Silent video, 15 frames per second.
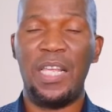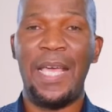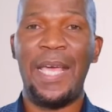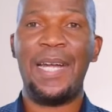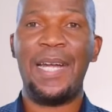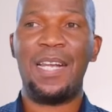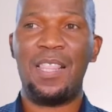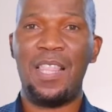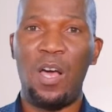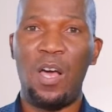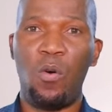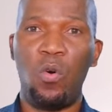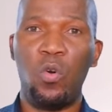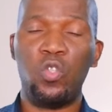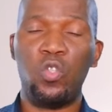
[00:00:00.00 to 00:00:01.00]
and they
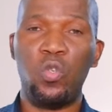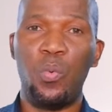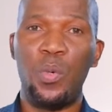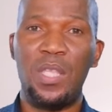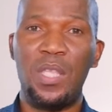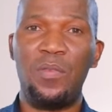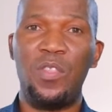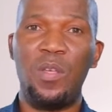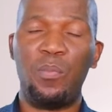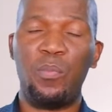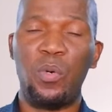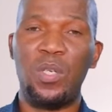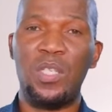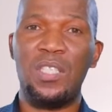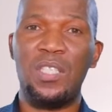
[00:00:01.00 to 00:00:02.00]
are also within the
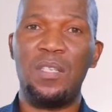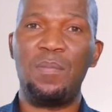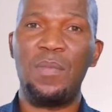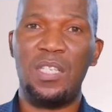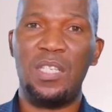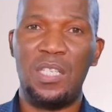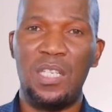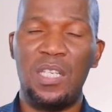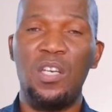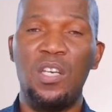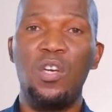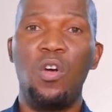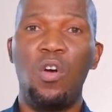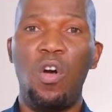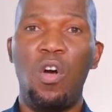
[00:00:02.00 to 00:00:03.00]
proximity
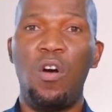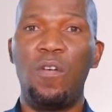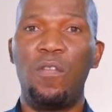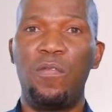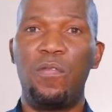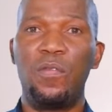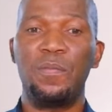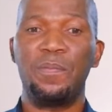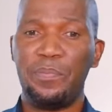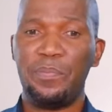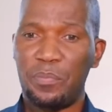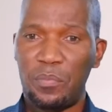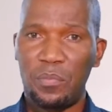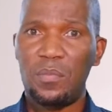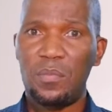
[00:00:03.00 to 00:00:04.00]
of
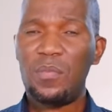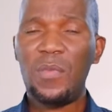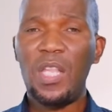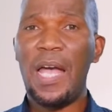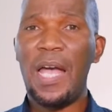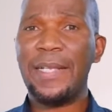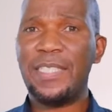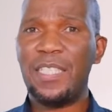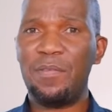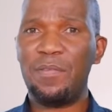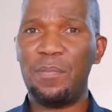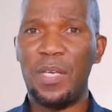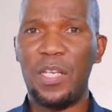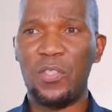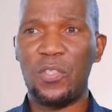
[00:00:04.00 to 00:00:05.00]

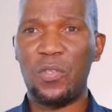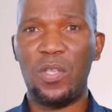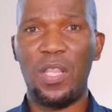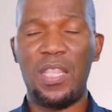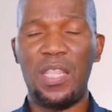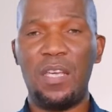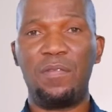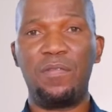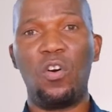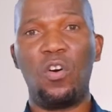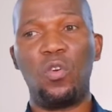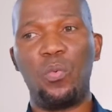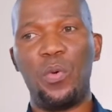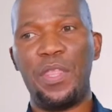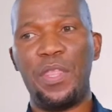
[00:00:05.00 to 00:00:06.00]
achievement, so that they fall
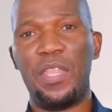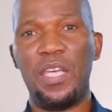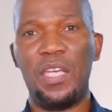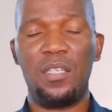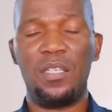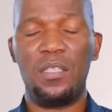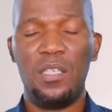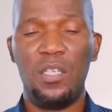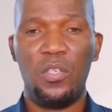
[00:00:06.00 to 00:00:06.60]
within,